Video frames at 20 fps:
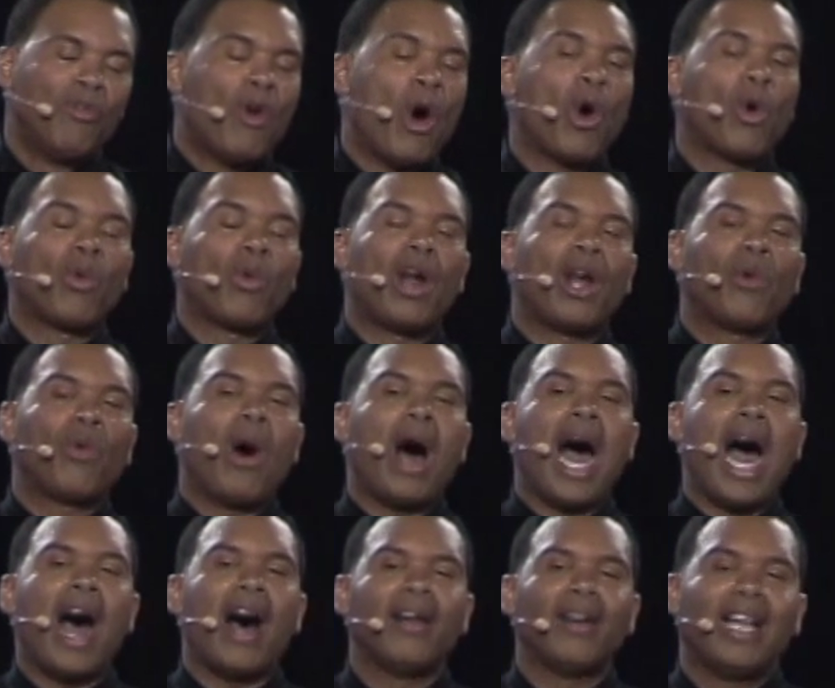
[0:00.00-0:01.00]
folk run
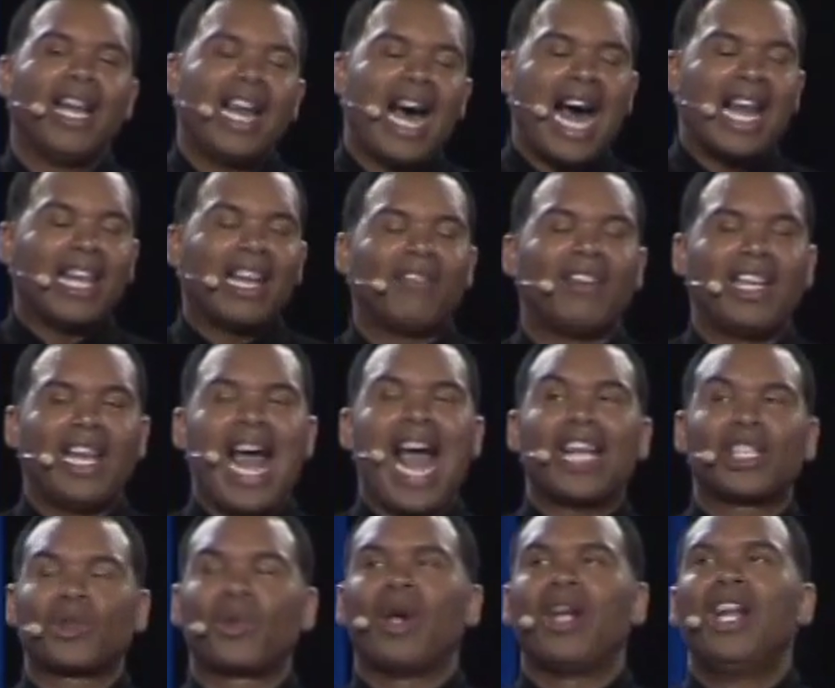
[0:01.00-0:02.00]
wild. I love the
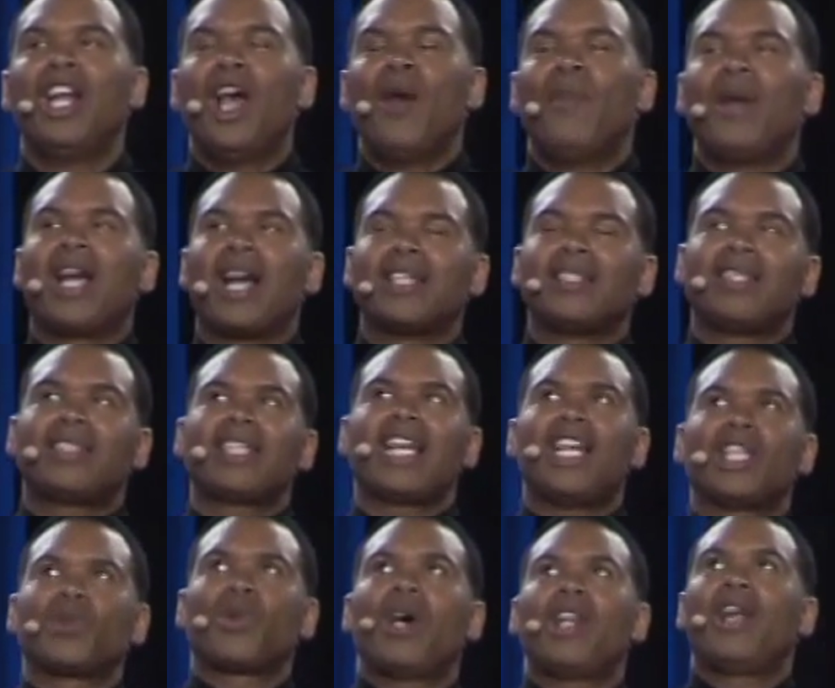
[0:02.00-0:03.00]
last one because he
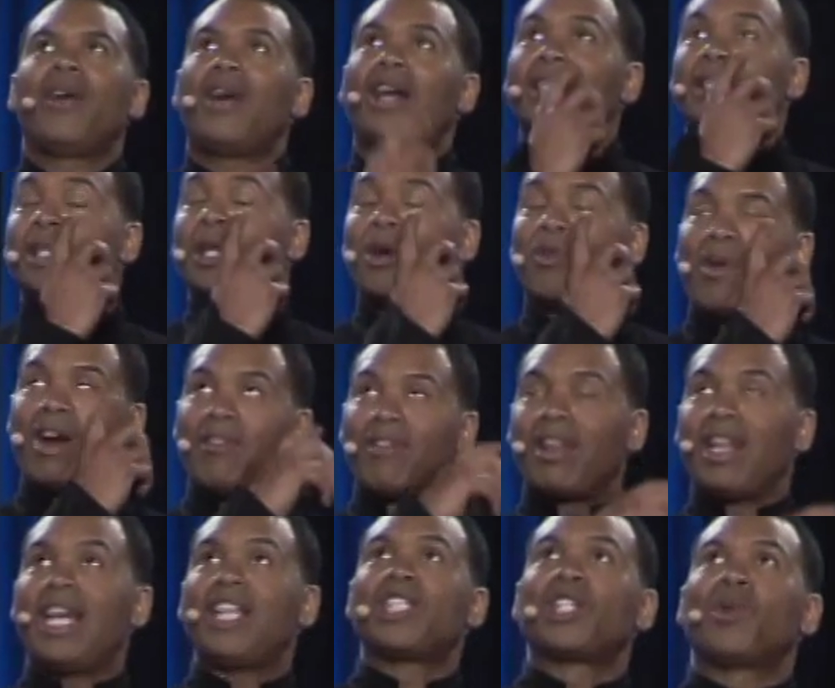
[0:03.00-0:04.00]
says where there is no
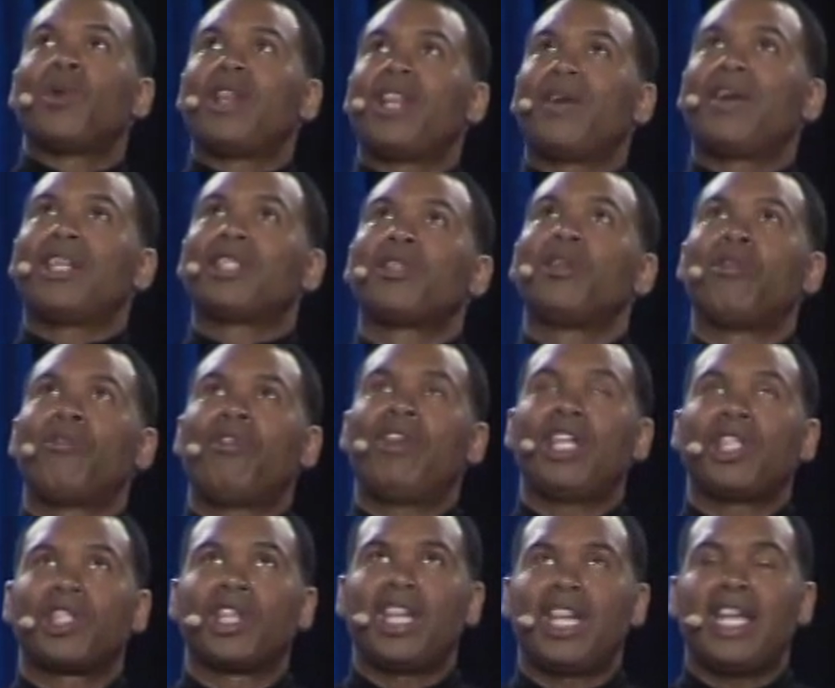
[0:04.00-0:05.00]
revelation, where there is no
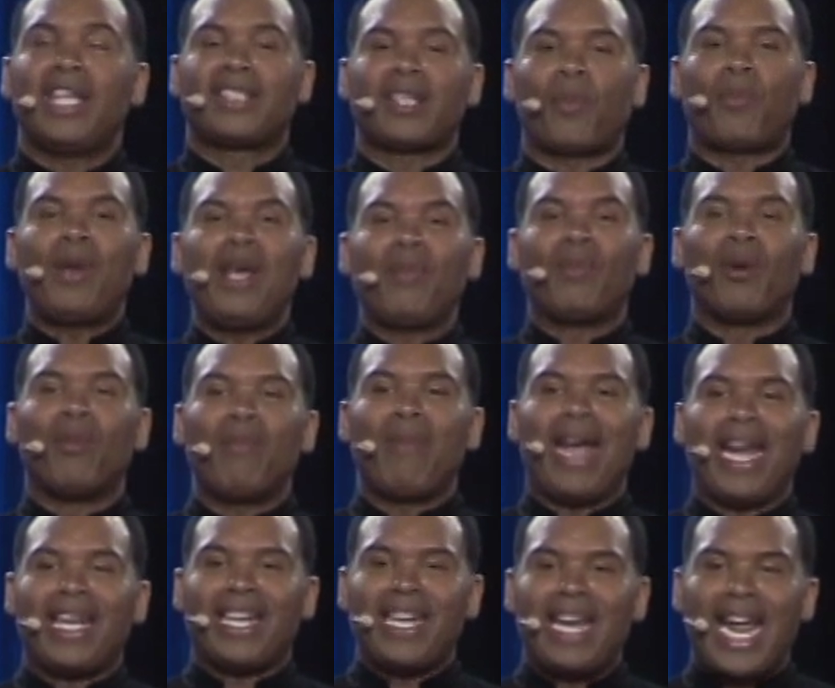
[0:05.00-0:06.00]
vision, is a people
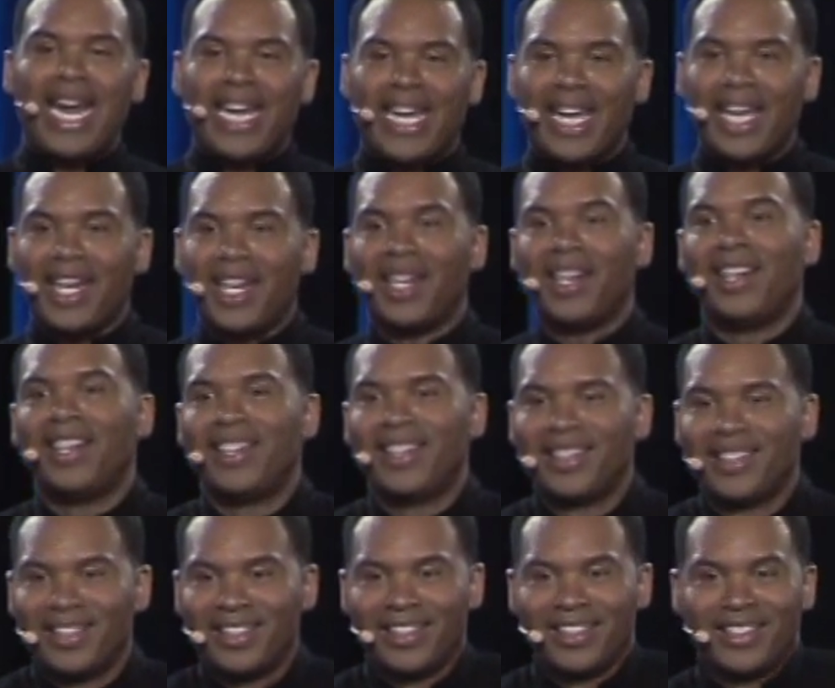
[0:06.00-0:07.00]
made naked.
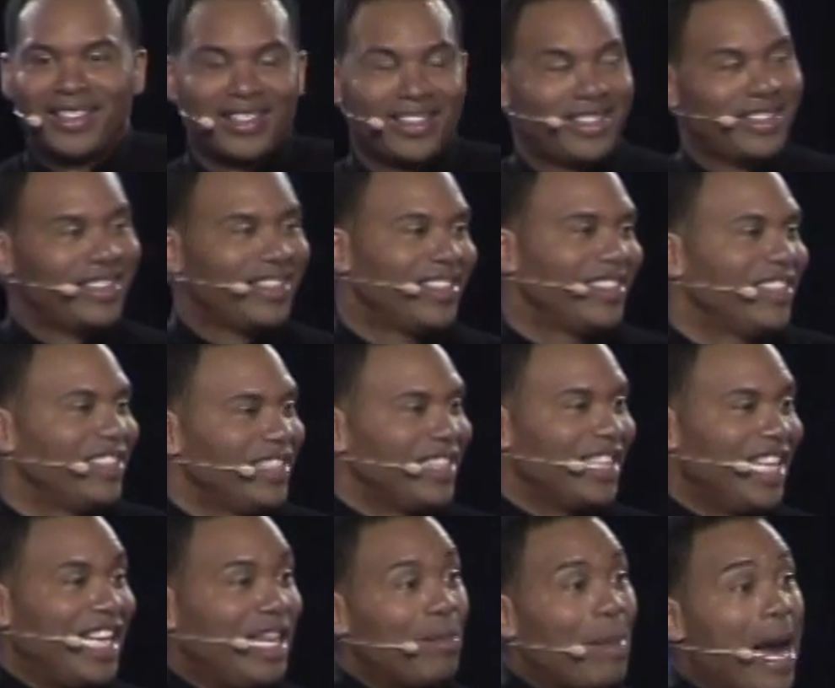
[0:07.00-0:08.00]

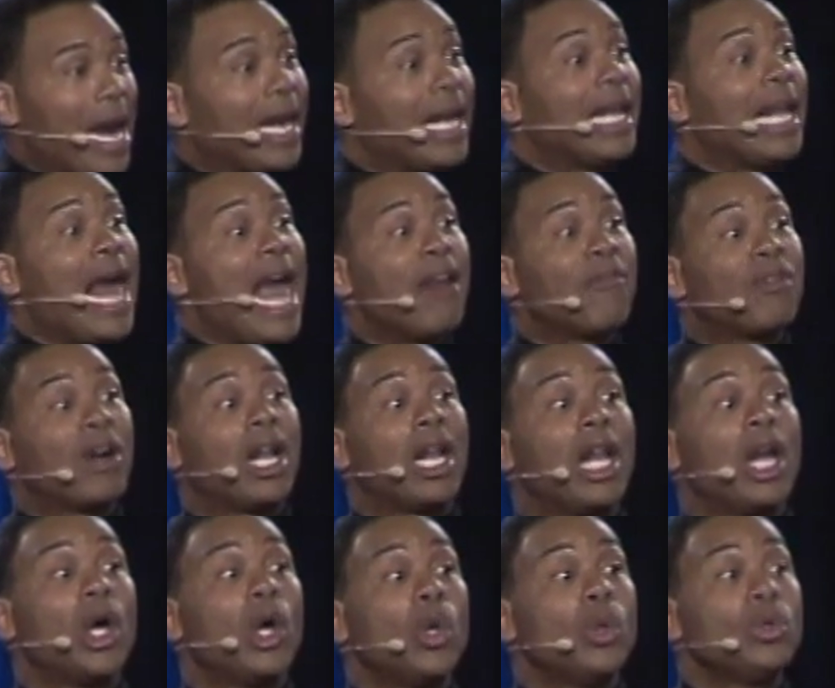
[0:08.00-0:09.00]
Anybody glad for
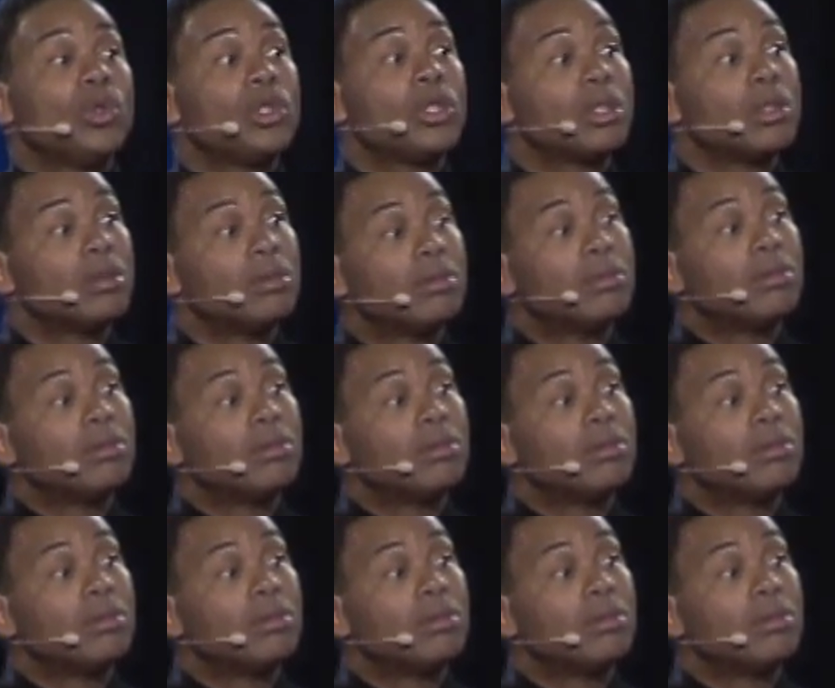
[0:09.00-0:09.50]
clothes?